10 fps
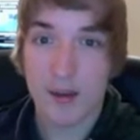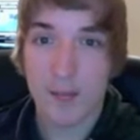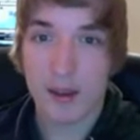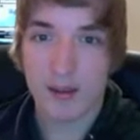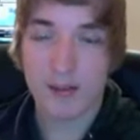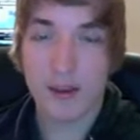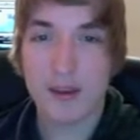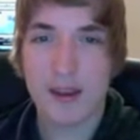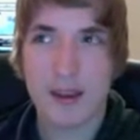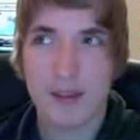because
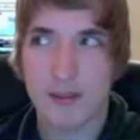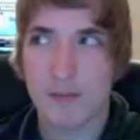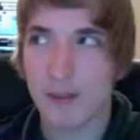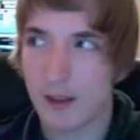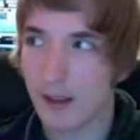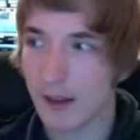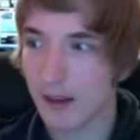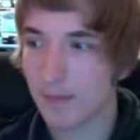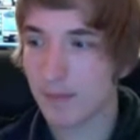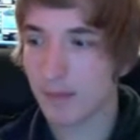side decking is something
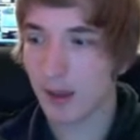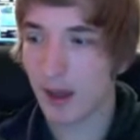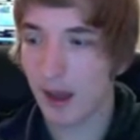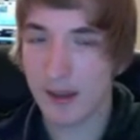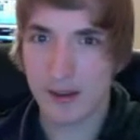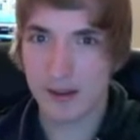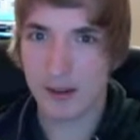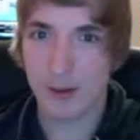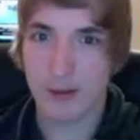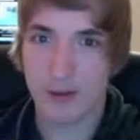like I didn't
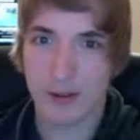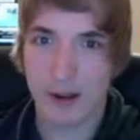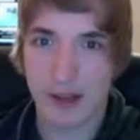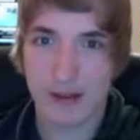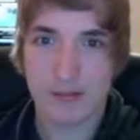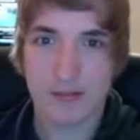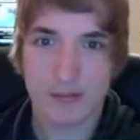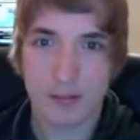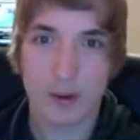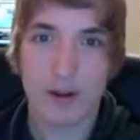used to really.
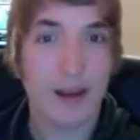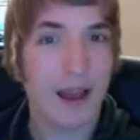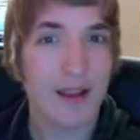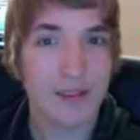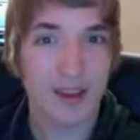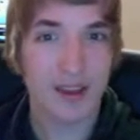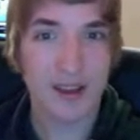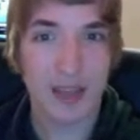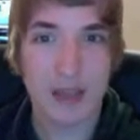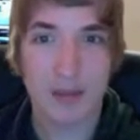Well, I had a
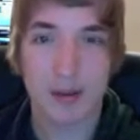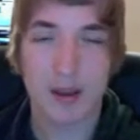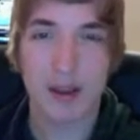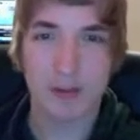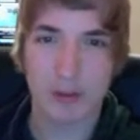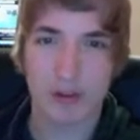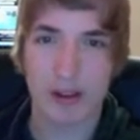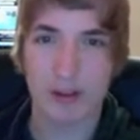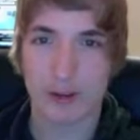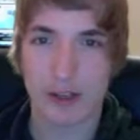side deck, but I never was
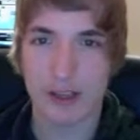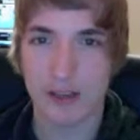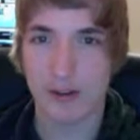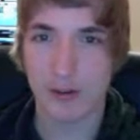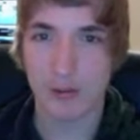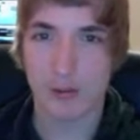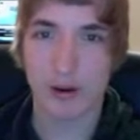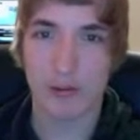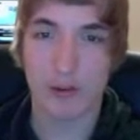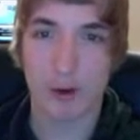like really knew what I
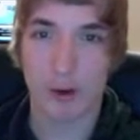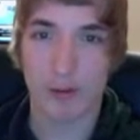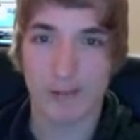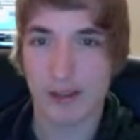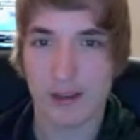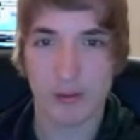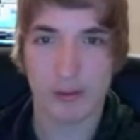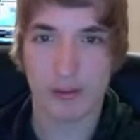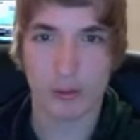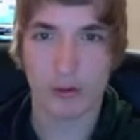was doing with it. It was
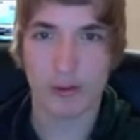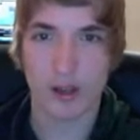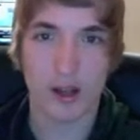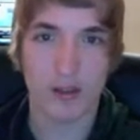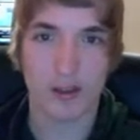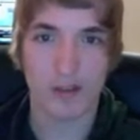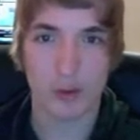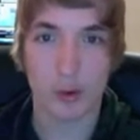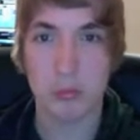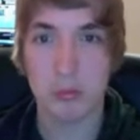just always cards that I
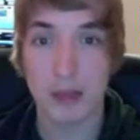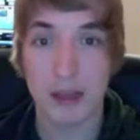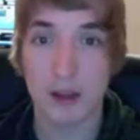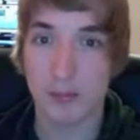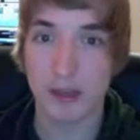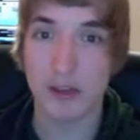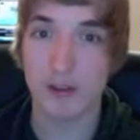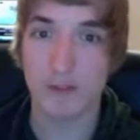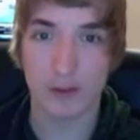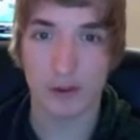thought, that could be
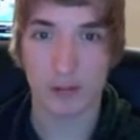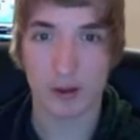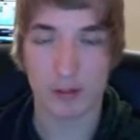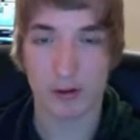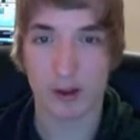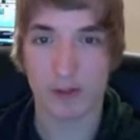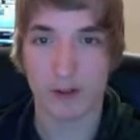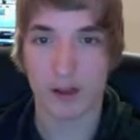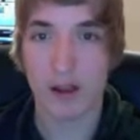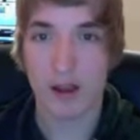useful sometime or
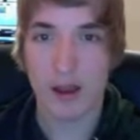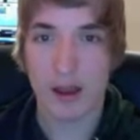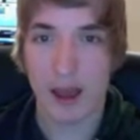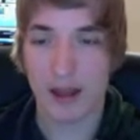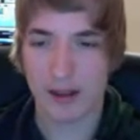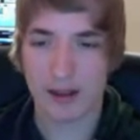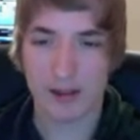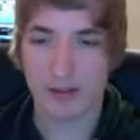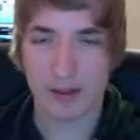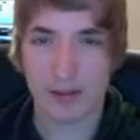another, and then
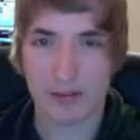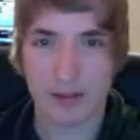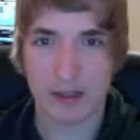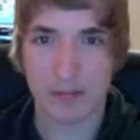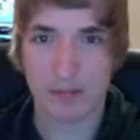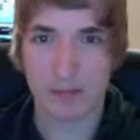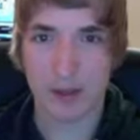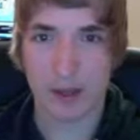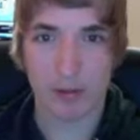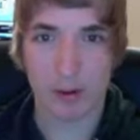I didn't really
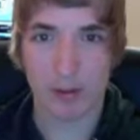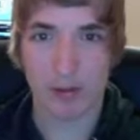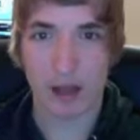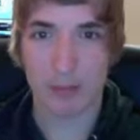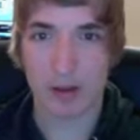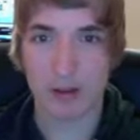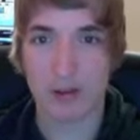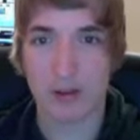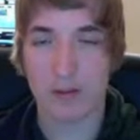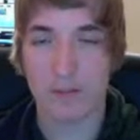use it that
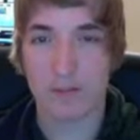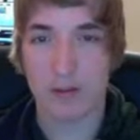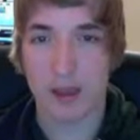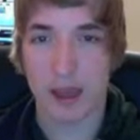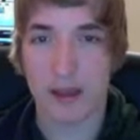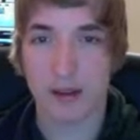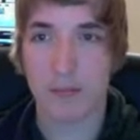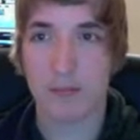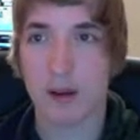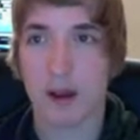much.
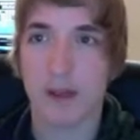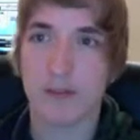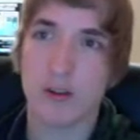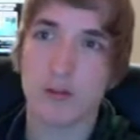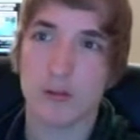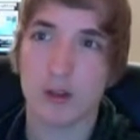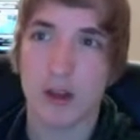And I've got,